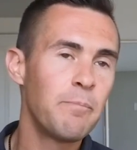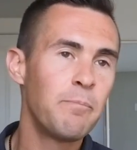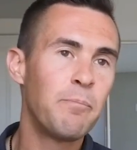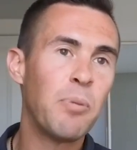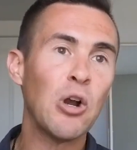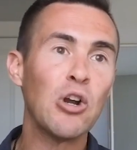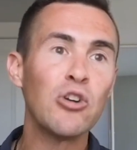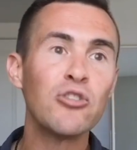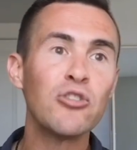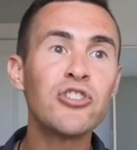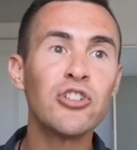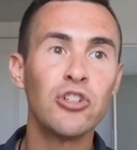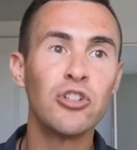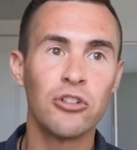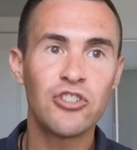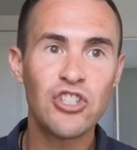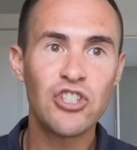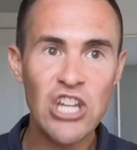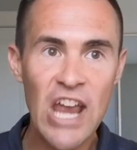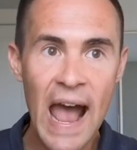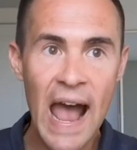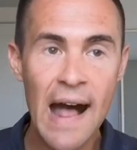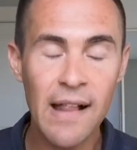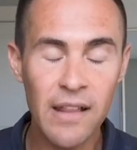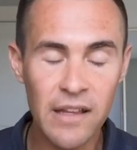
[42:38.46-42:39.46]
personal
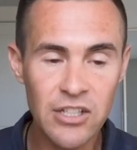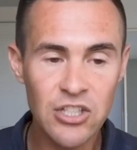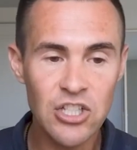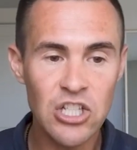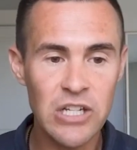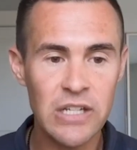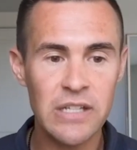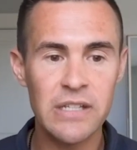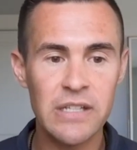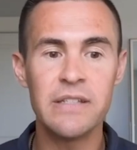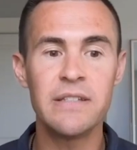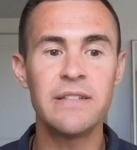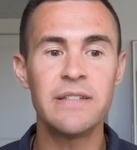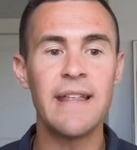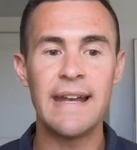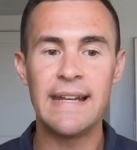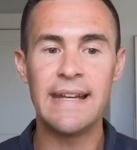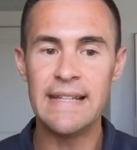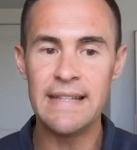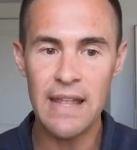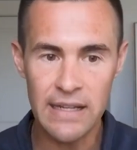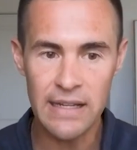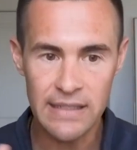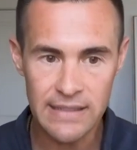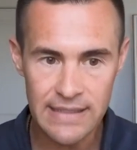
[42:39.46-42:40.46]
challenges that he
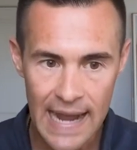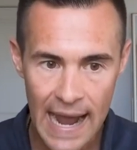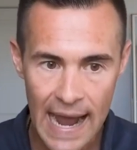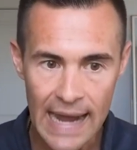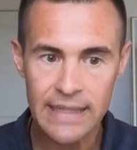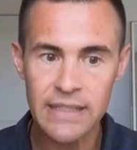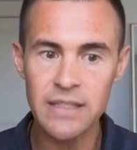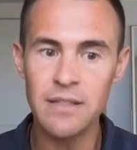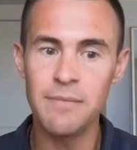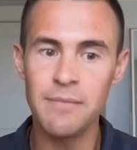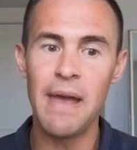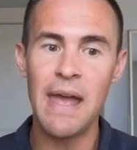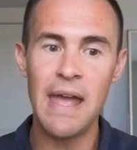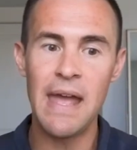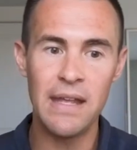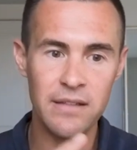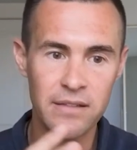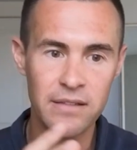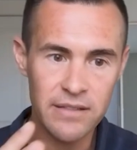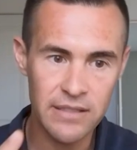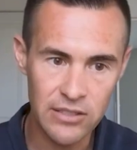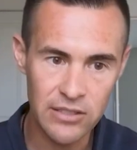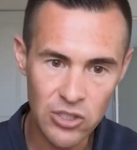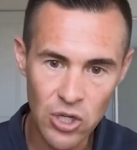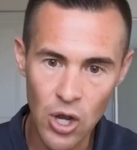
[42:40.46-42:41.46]
then
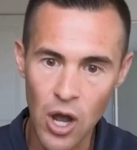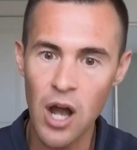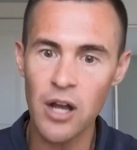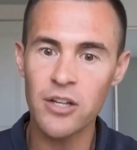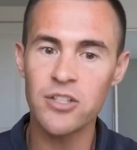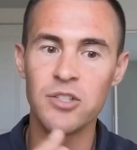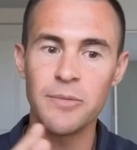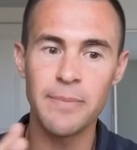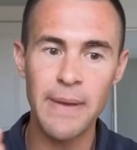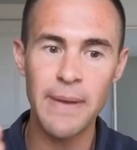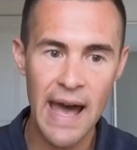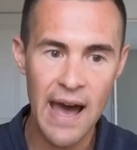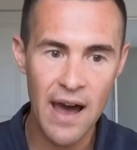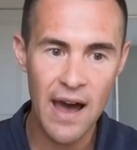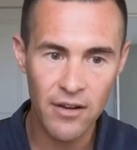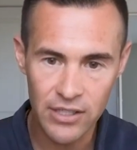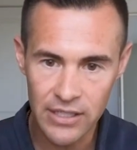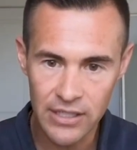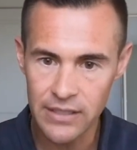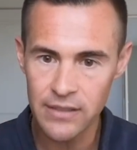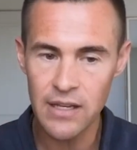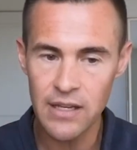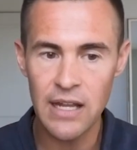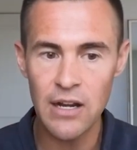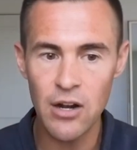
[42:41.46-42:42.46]
documents and talks about
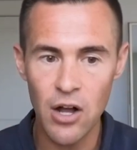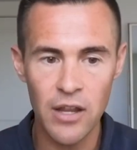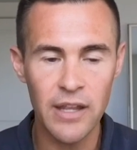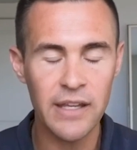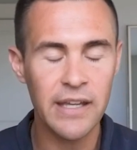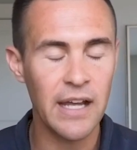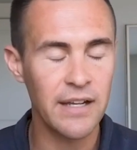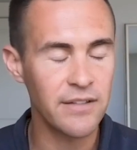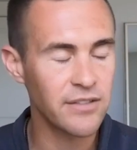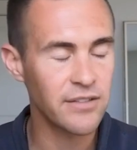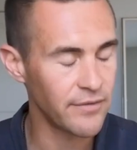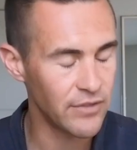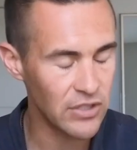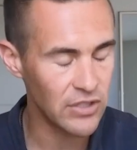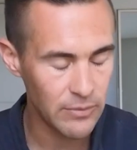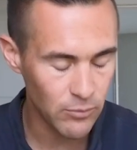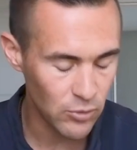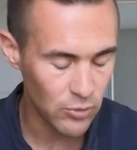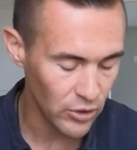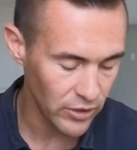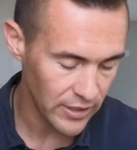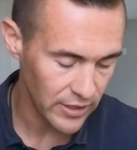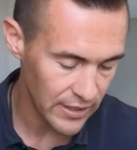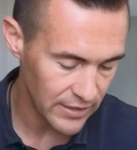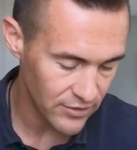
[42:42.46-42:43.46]
and all that kind of stuff.
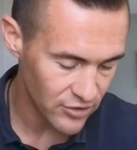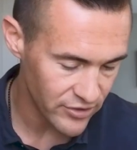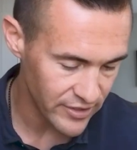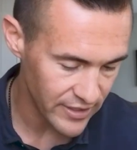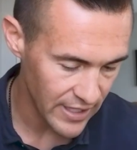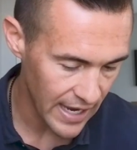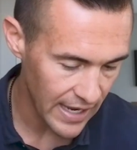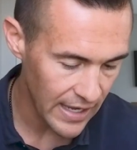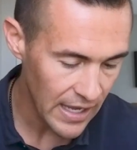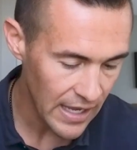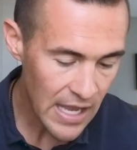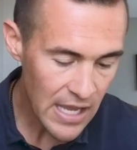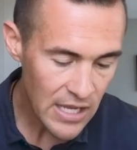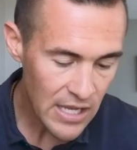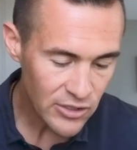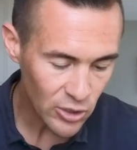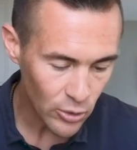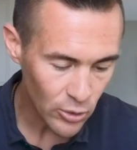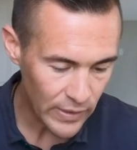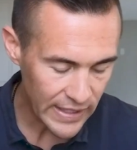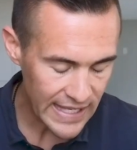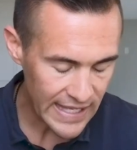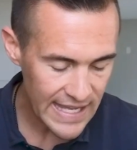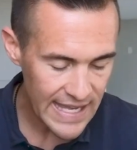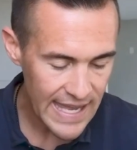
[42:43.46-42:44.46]
Really interesting guy.
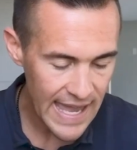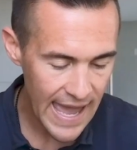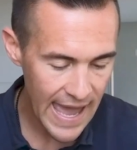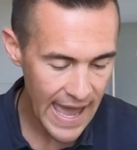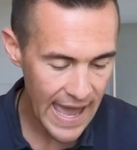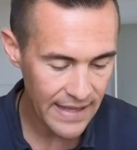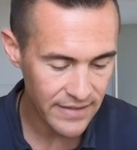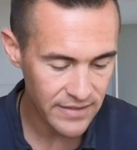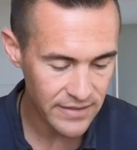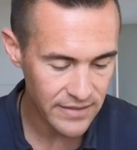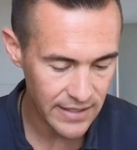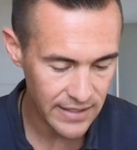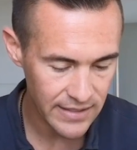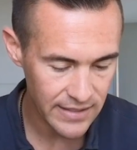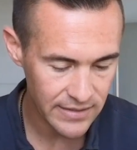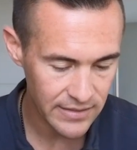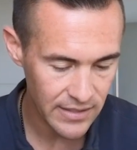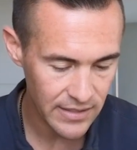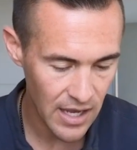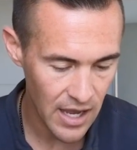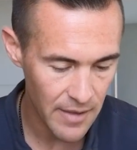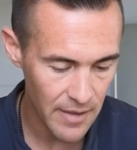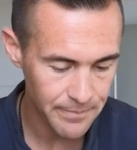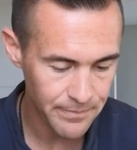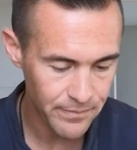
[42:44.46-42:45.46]
So he has this
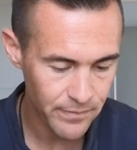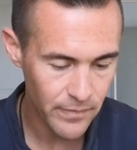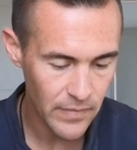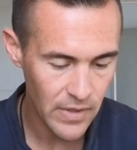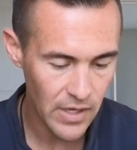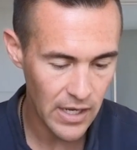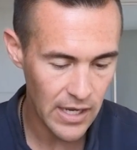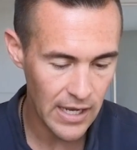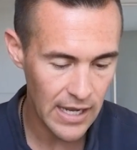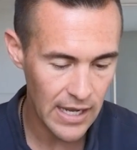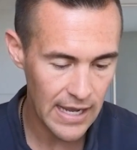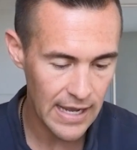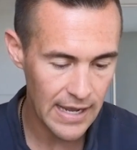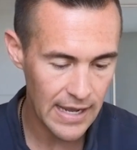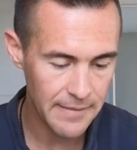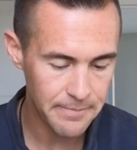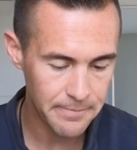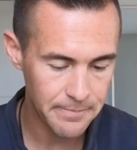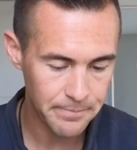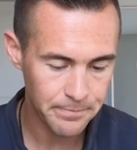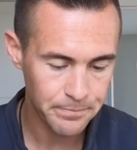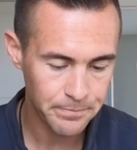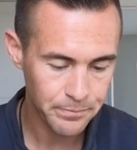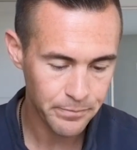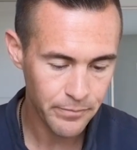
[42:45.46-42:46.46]

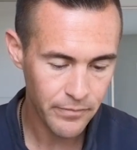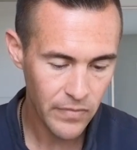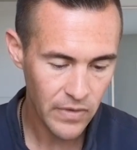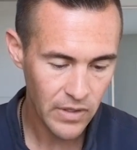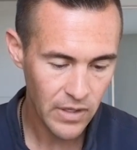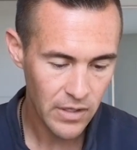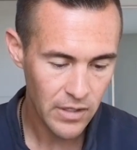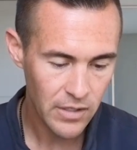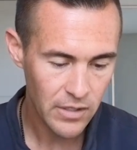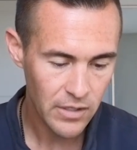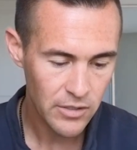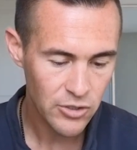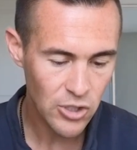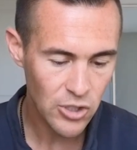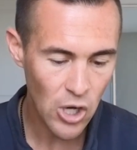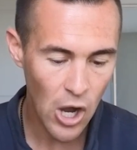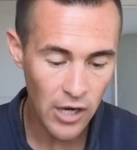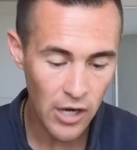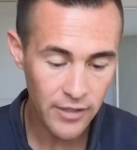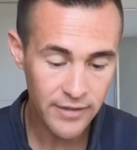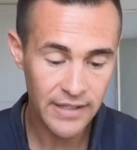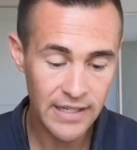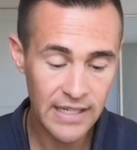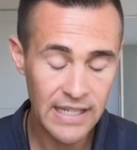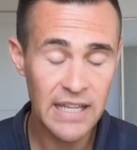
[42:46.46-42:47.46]

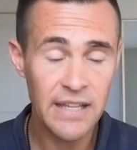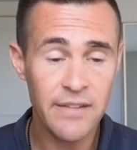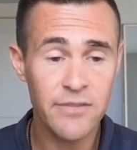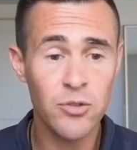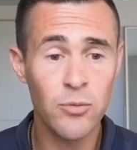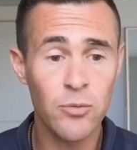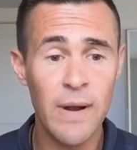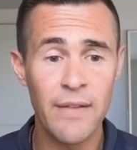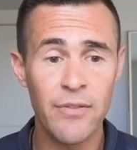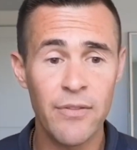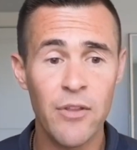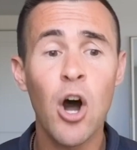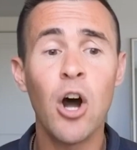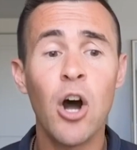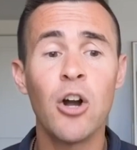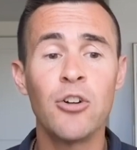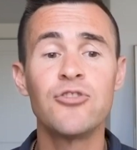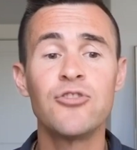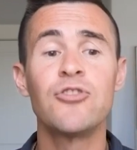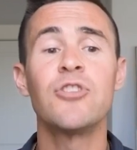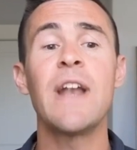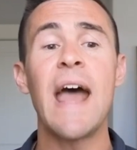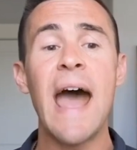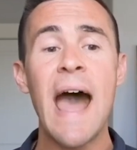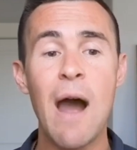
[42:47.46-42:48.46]
talk that he gives around the
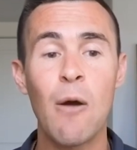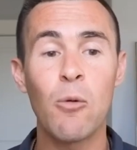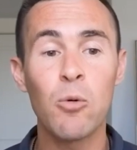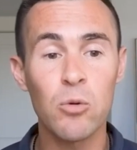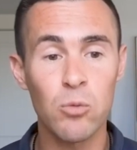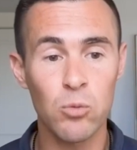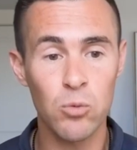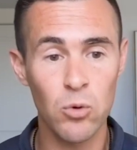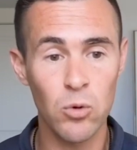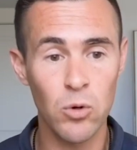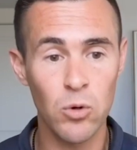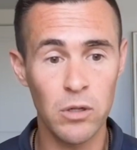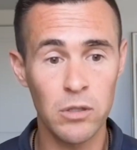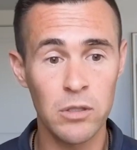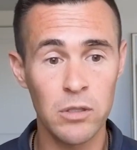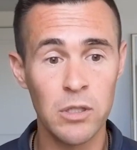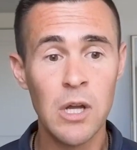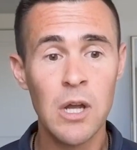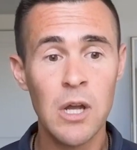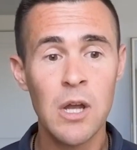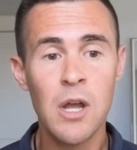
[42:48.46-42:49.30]
100-hour rule,